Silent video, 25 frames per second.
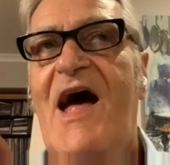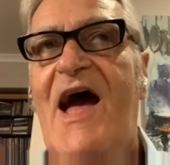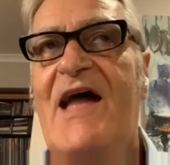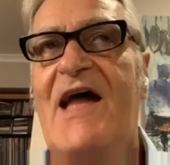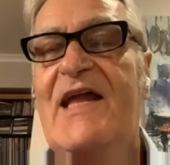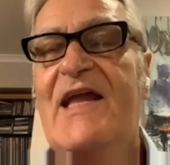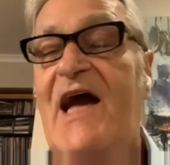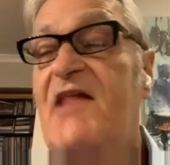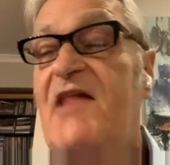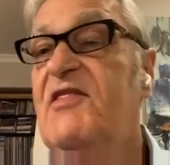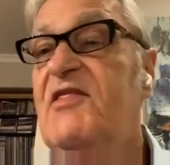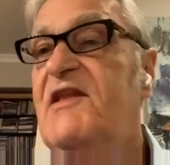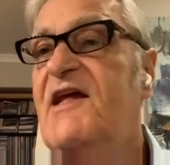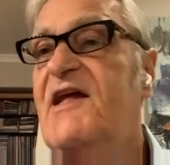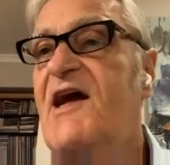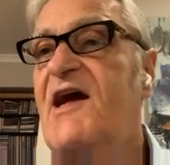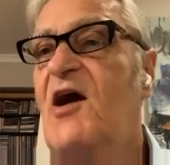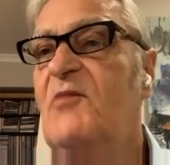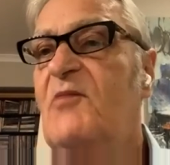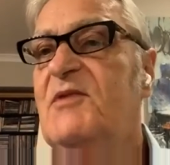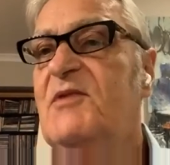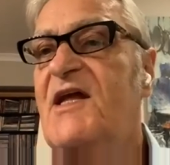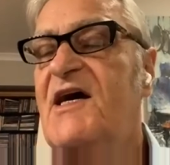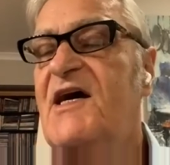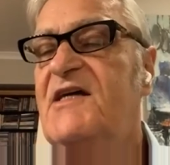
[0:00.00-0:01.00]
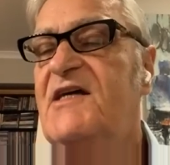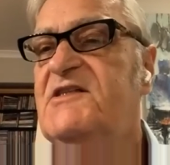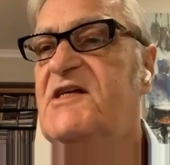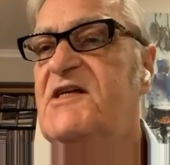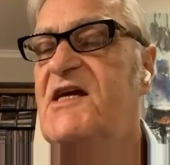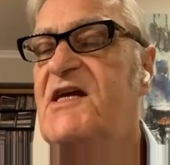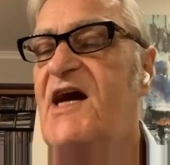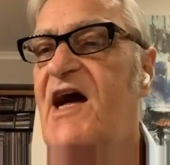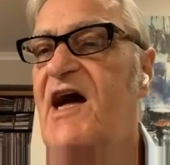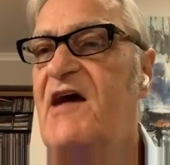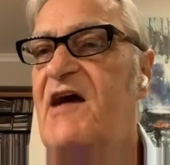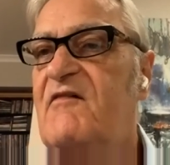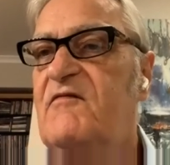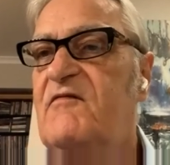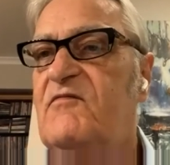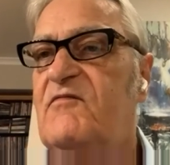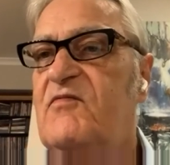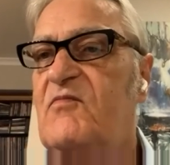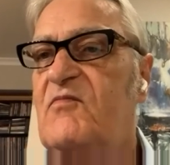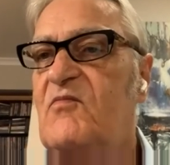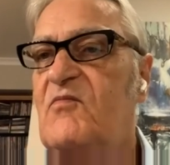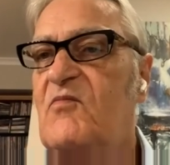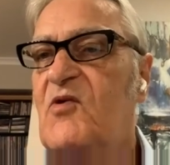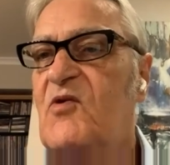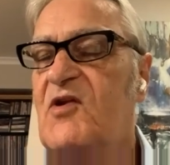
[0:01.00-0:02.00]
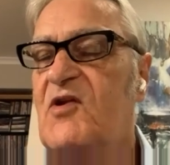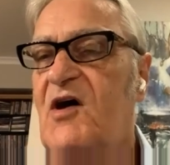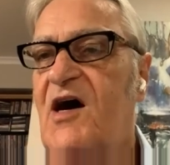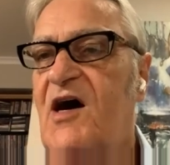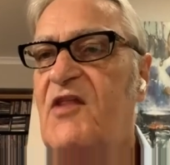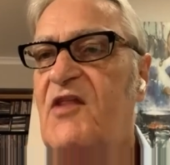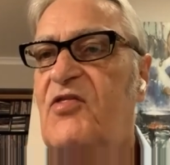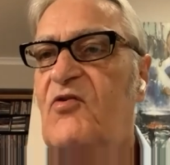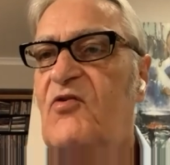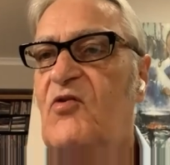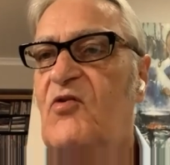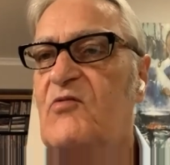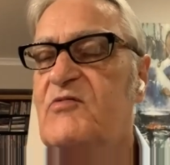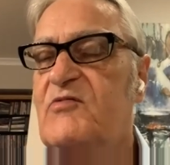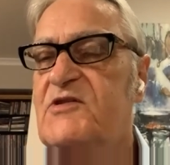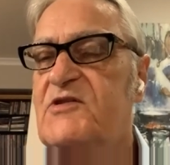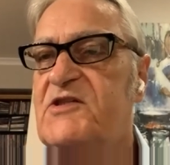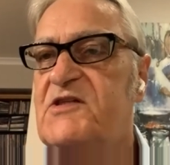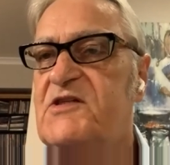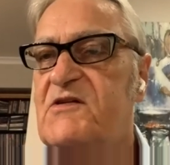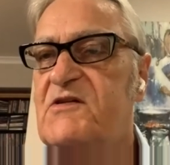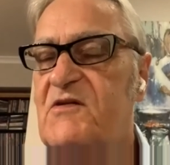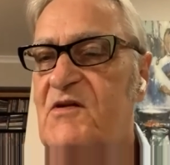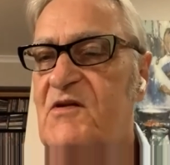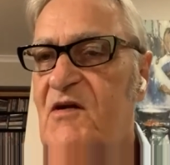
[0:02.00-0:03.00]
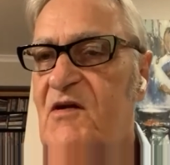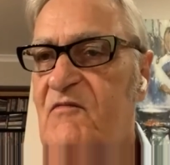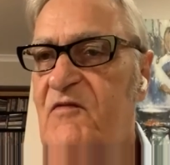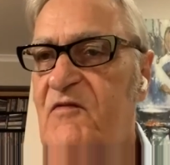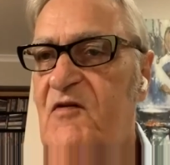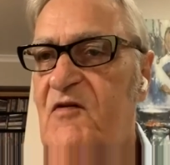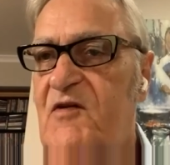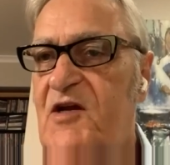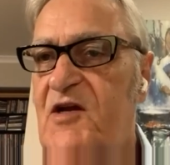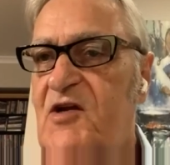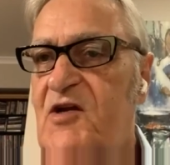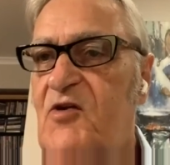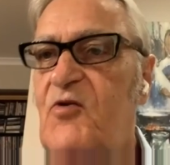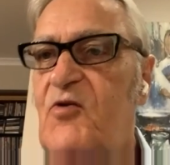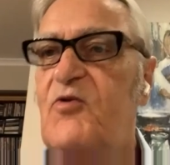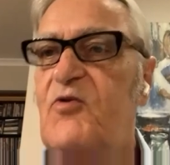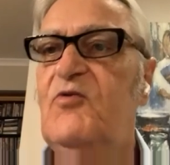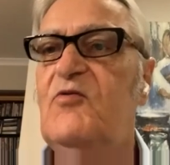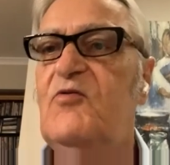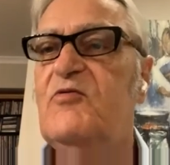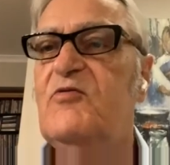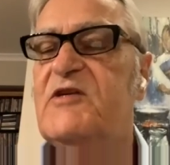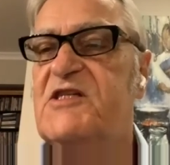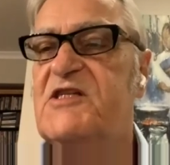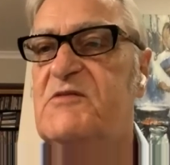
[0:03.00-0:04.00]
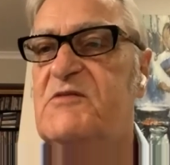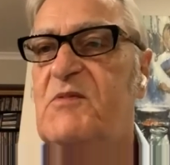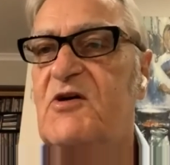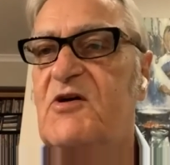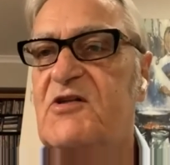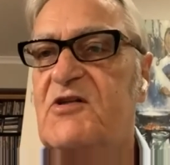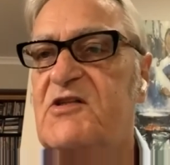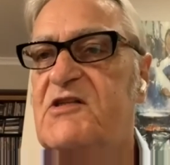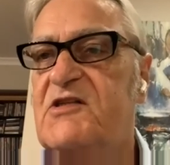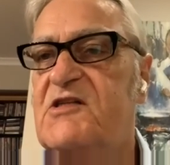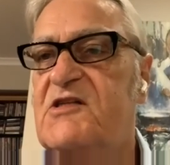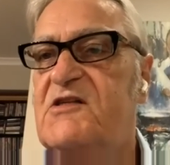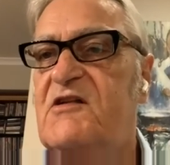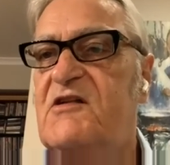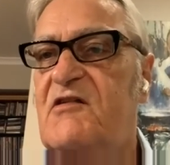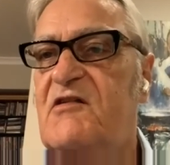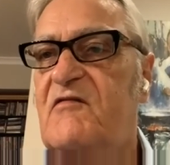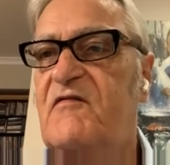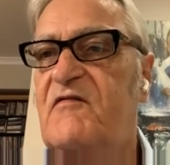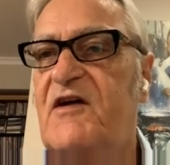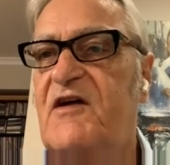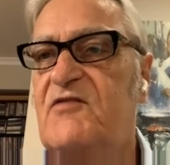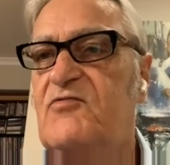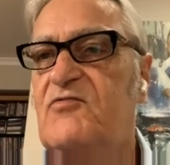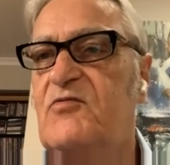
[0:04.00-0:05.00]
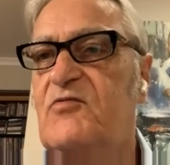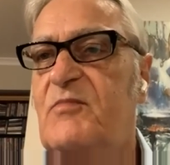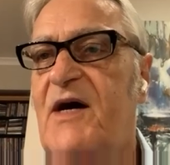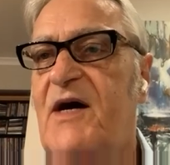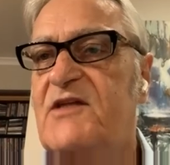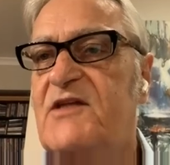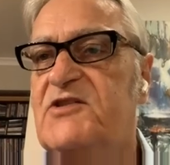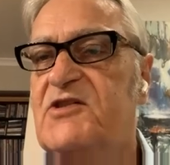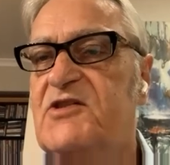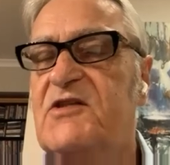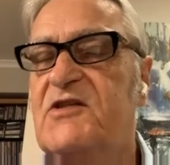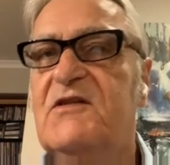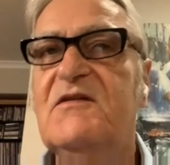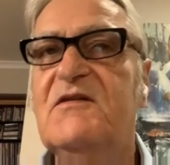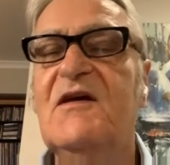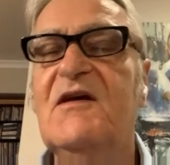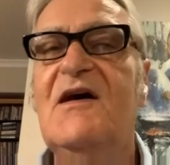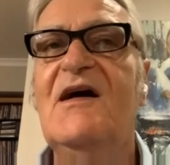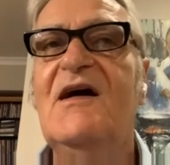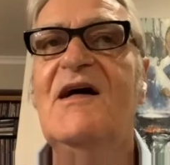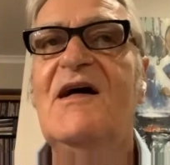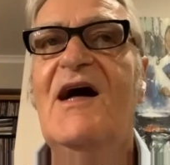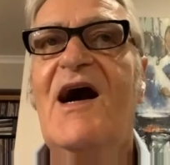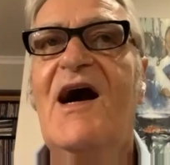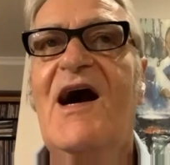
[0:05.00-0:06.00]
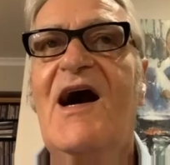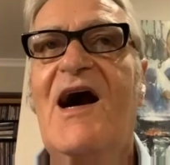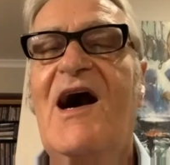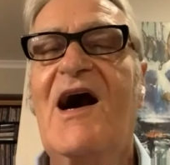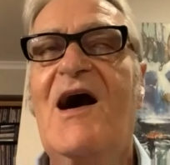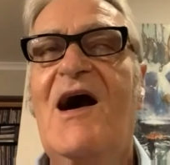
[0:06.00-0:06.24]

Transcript: and Anthony Albanese gave what I thought was a very good response to the federal budget. Mm.